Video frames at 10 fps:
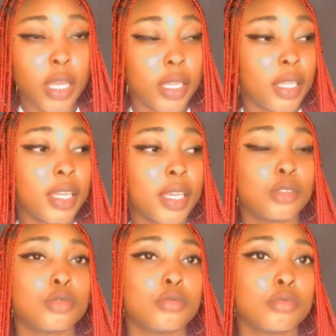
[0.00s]
get
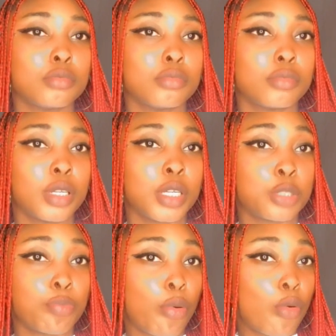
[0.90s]
to
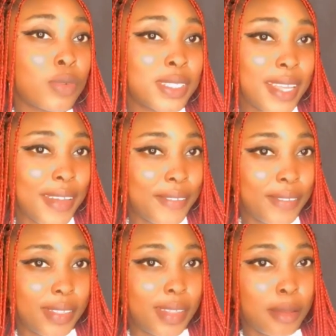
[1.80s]
expose
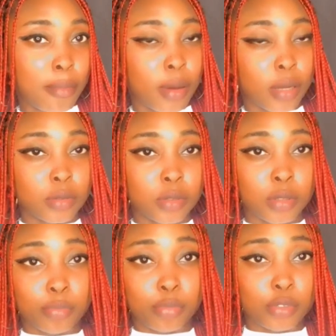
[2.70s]
everything about
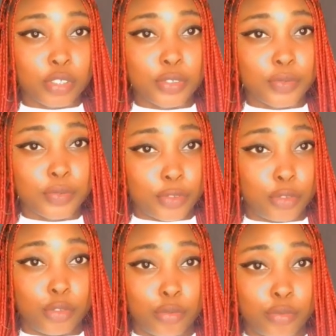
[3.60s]
importation for you.